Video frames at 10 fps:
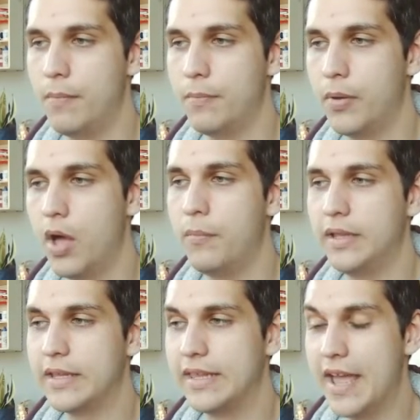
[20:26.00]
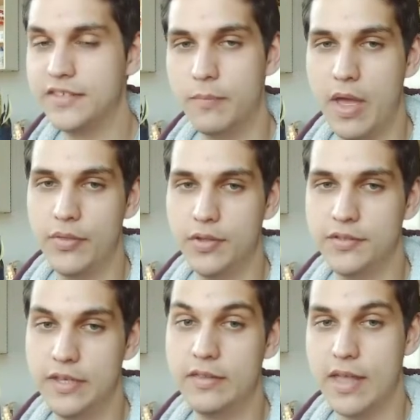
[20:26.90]
public getter
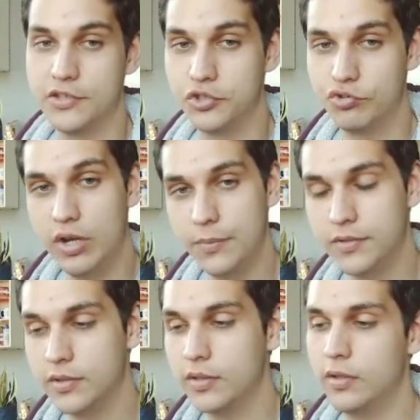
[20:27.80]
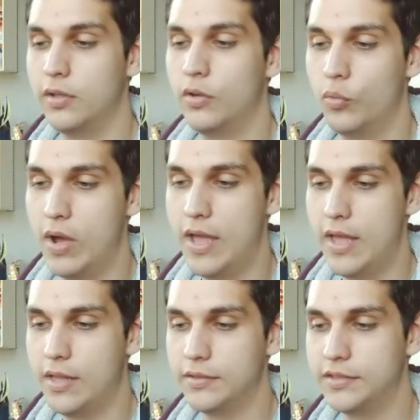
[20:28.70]
methods in that script
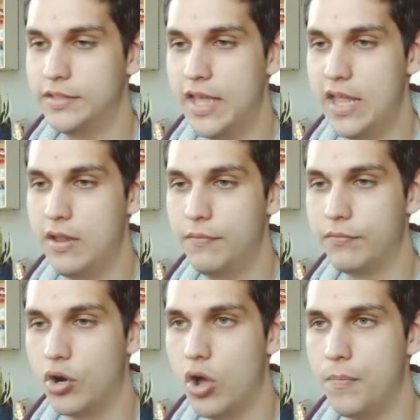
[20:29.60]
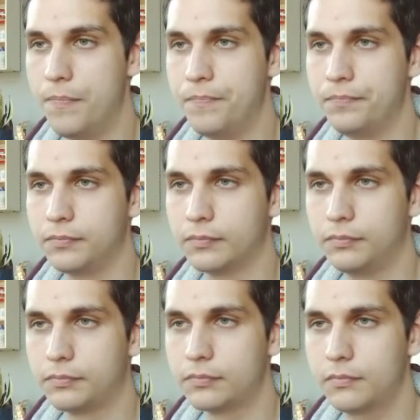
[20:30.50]
where, say, from
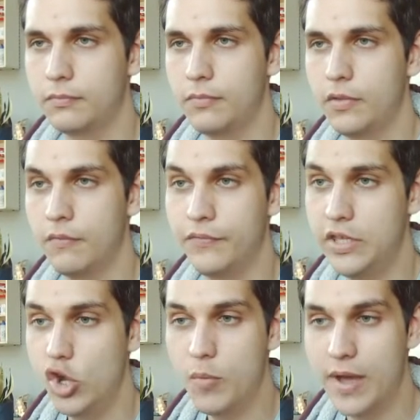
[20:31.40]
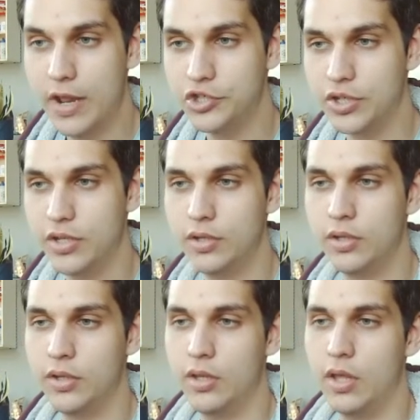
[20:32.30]
VO Manager,
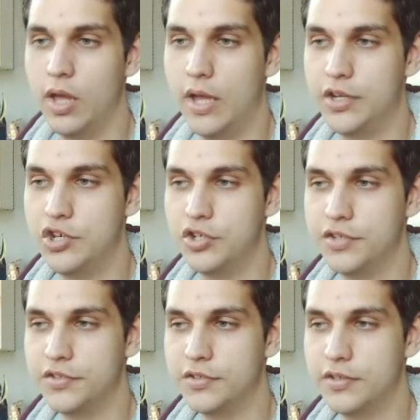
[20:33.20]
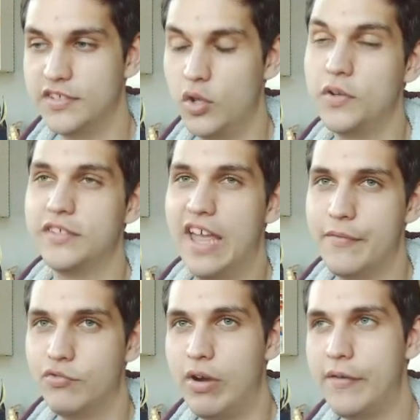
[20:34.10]
I can just, as long as I
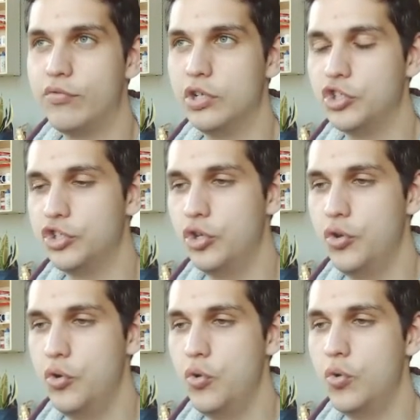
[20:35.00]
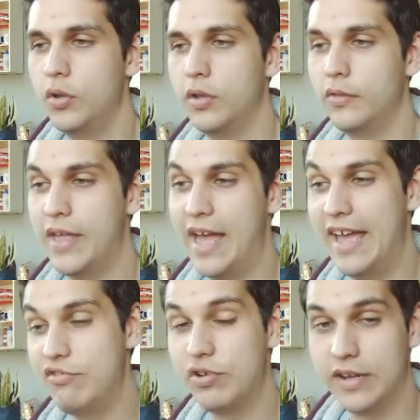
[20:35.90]
have a reference to that
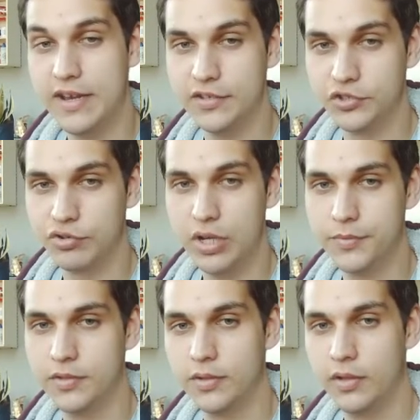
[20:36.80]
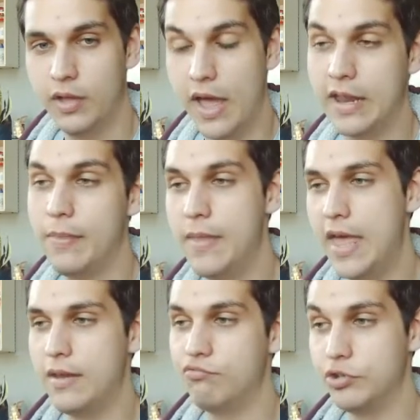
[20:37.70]
aggregator script, I can
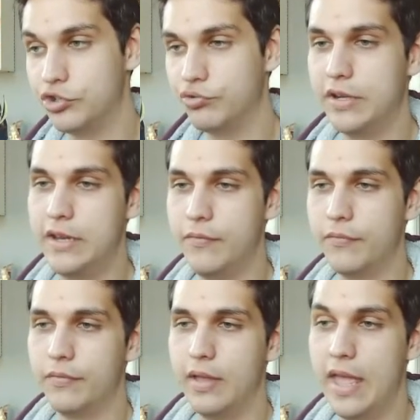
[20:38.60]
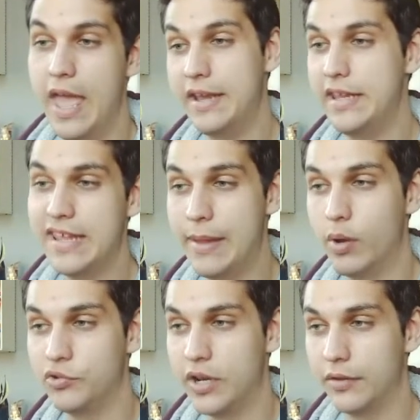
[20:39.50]
then retrieve any game
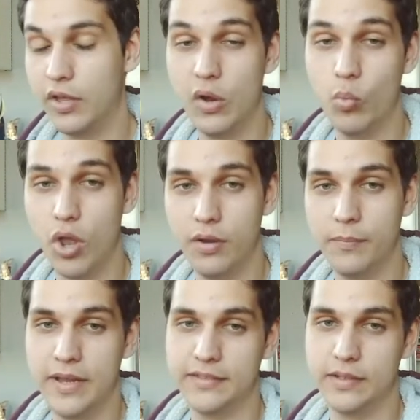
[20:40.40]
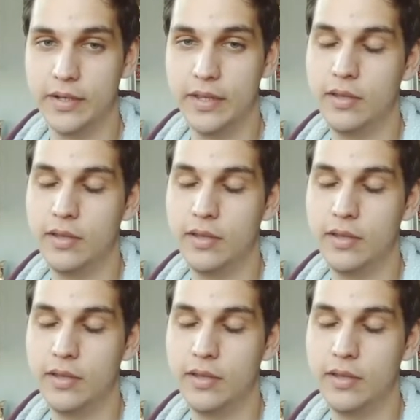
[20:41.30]
object that I want, basically.